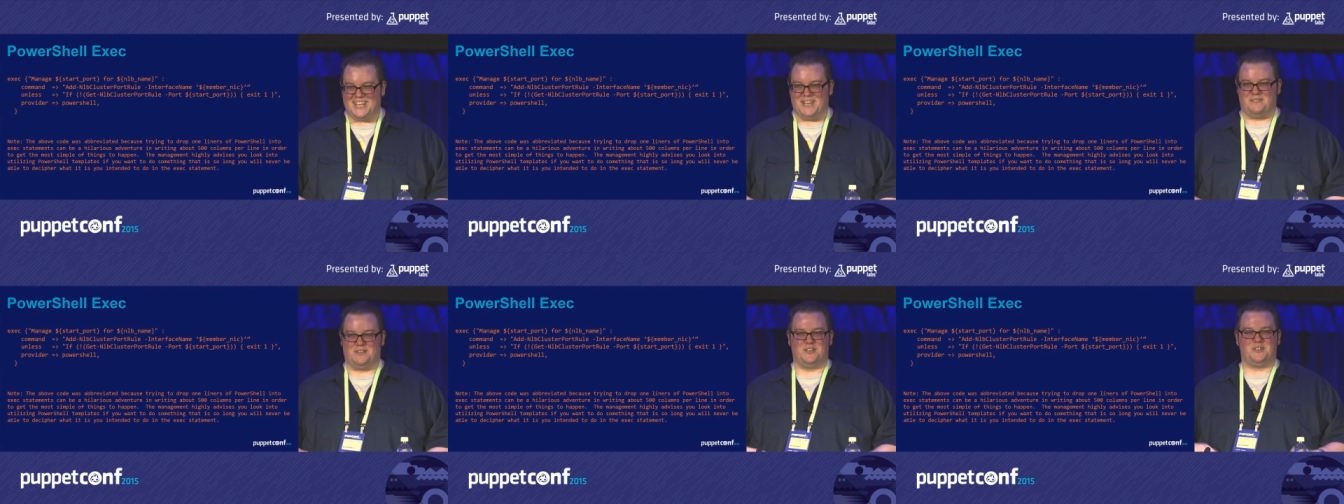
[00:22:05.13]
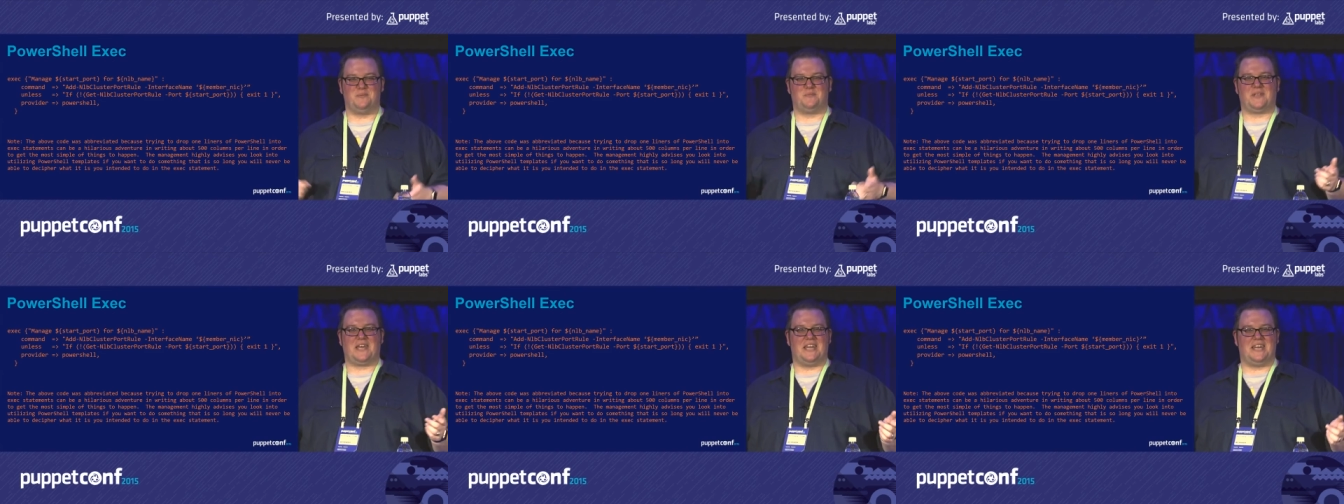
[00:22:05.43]
if you're
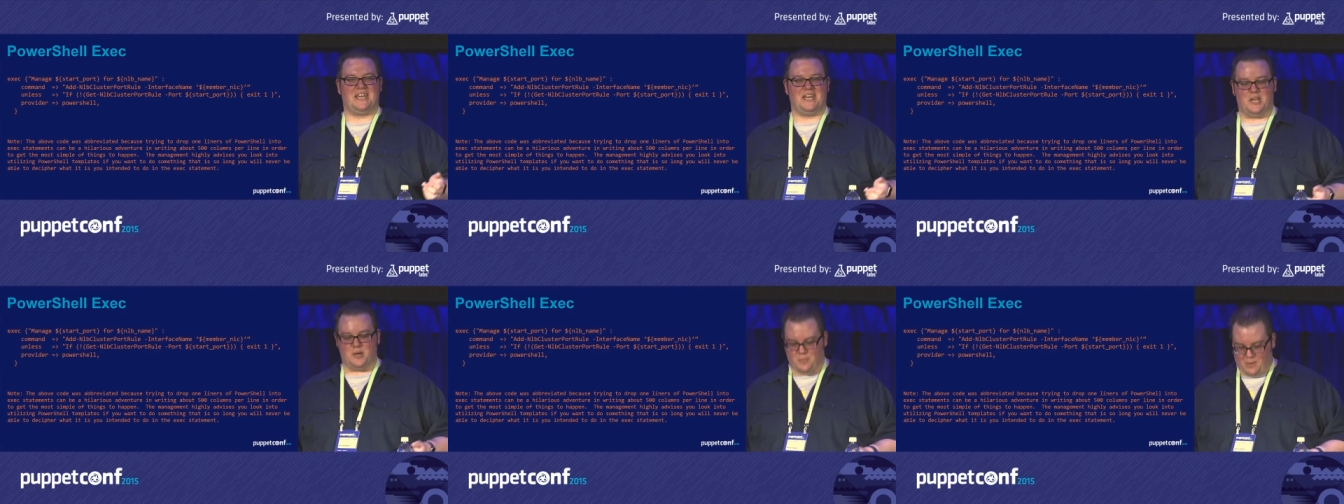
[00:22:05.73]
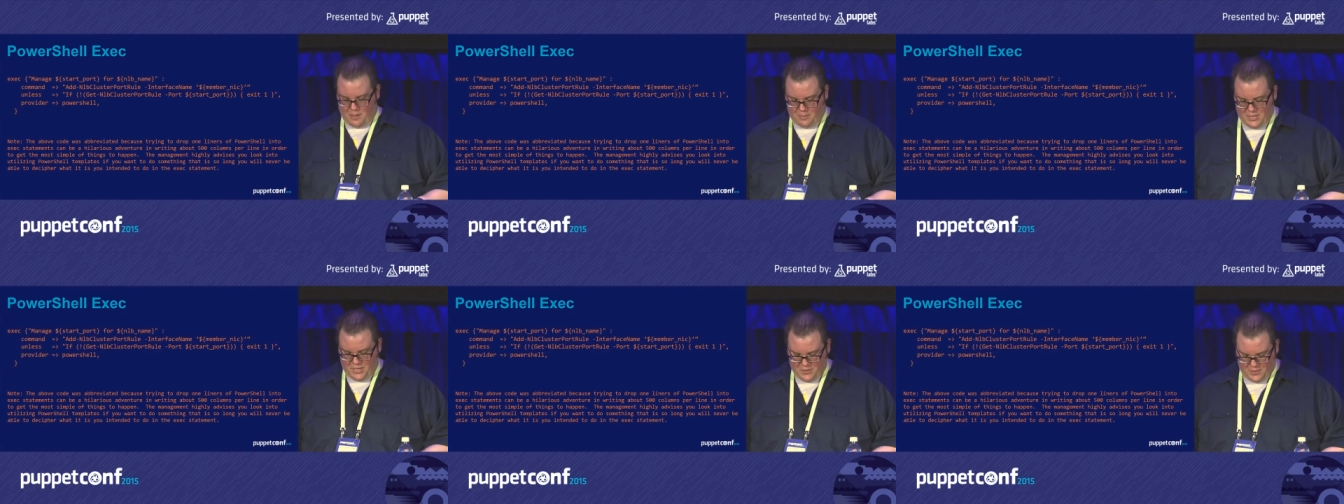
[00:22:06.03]
duplicating it, you're
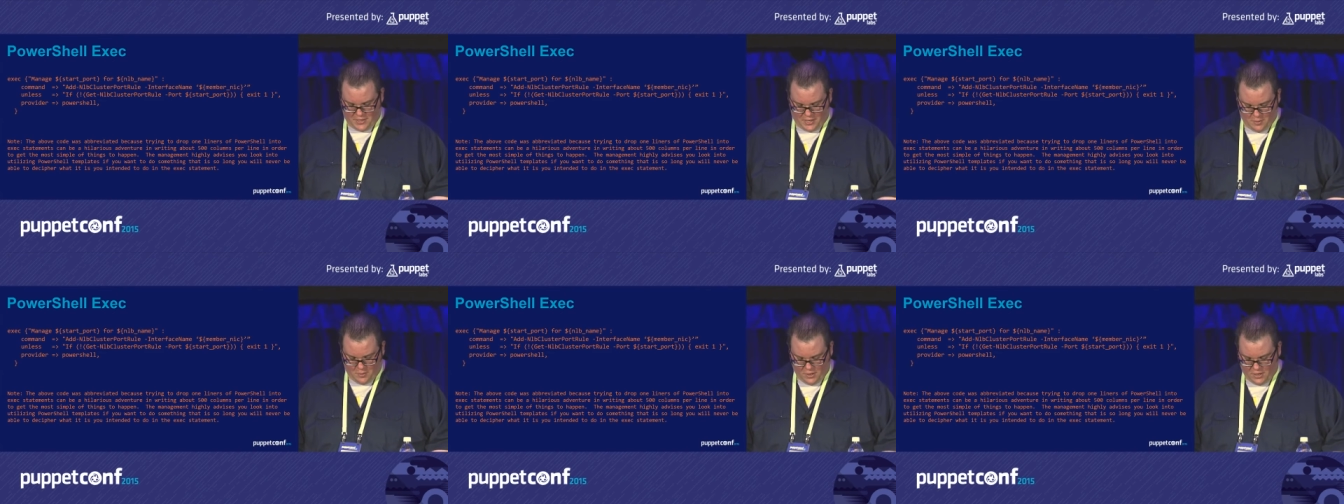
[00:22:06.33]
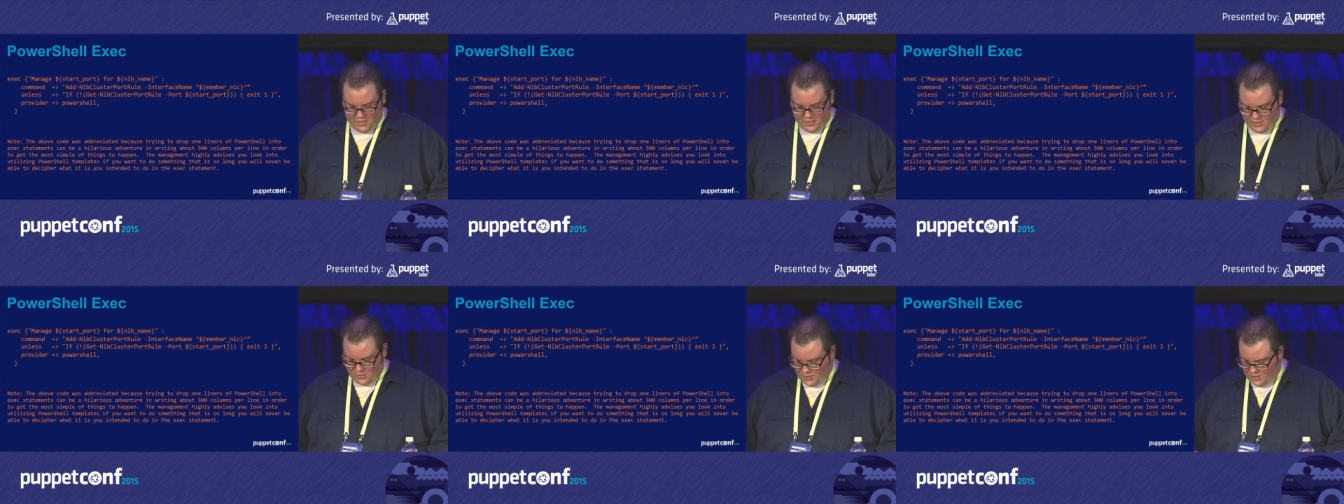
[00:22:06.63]
probably doing it
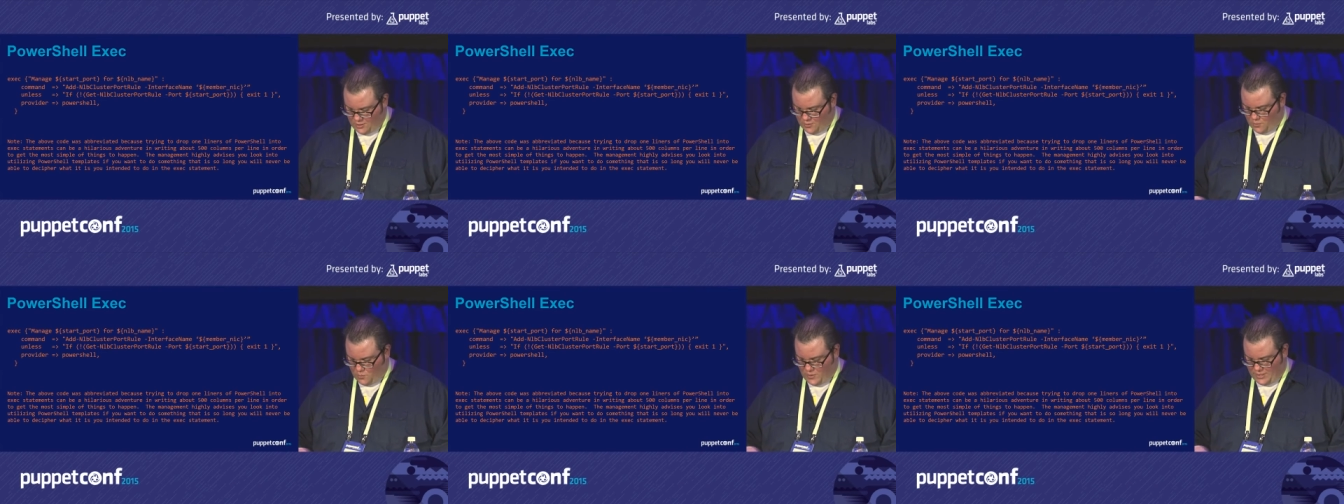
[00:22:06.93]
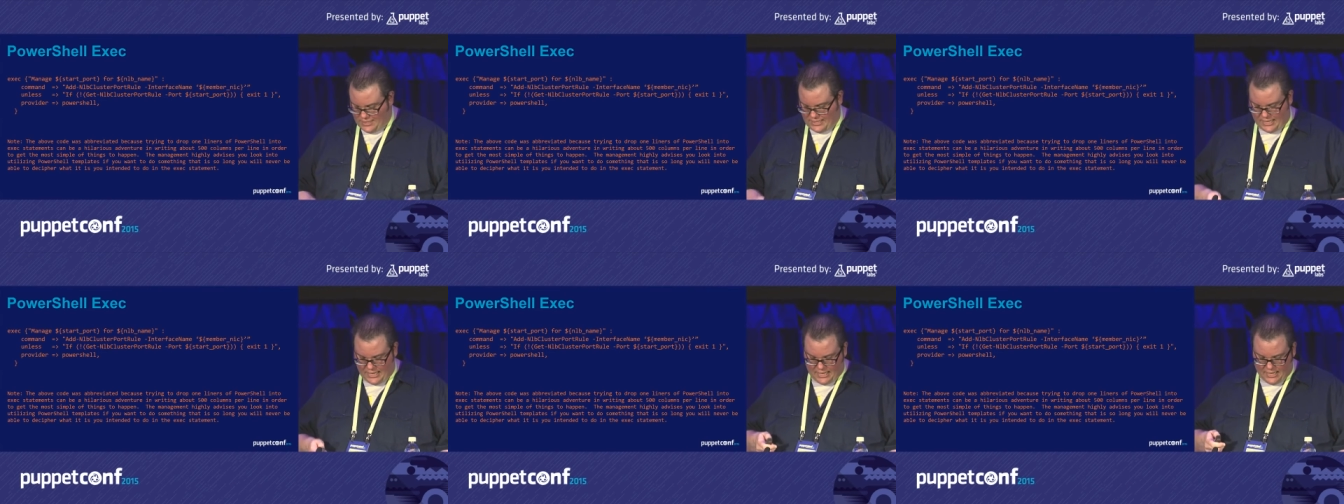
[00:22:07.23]
wrong. So
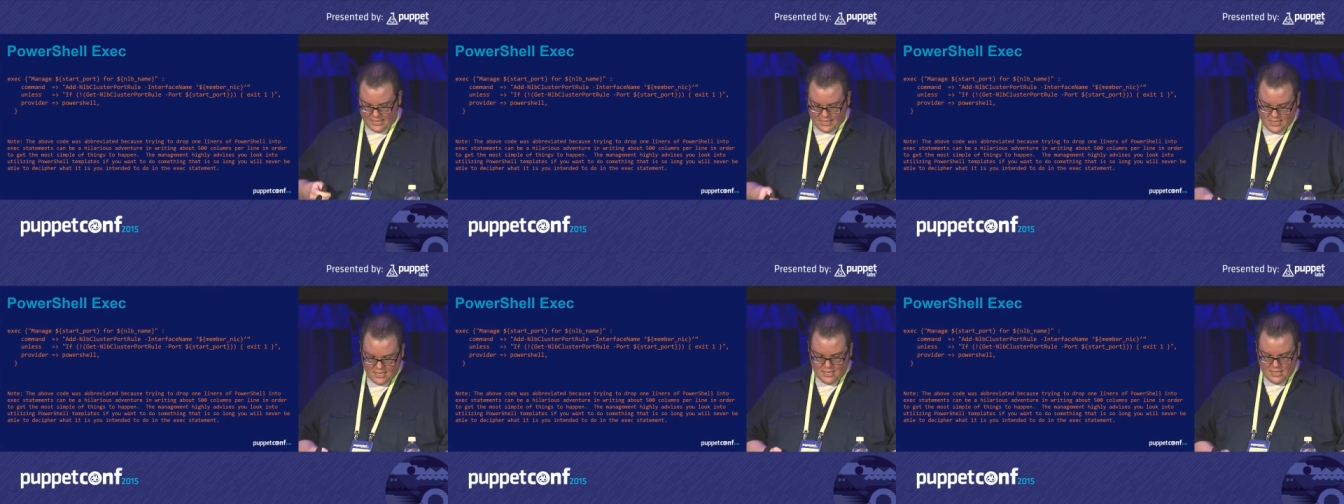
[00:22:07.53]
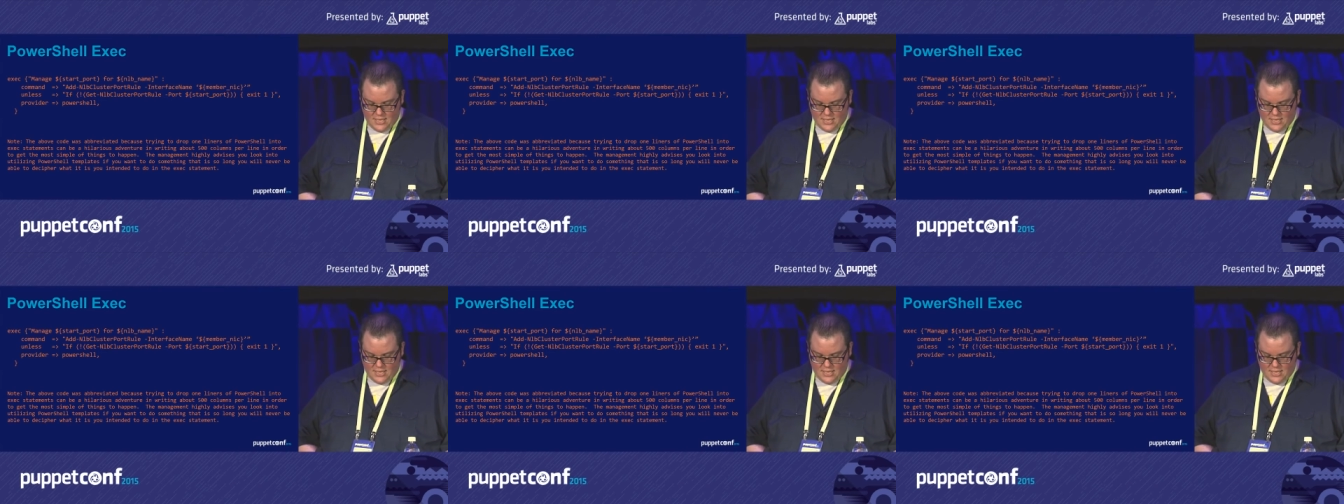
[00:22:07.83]
with that,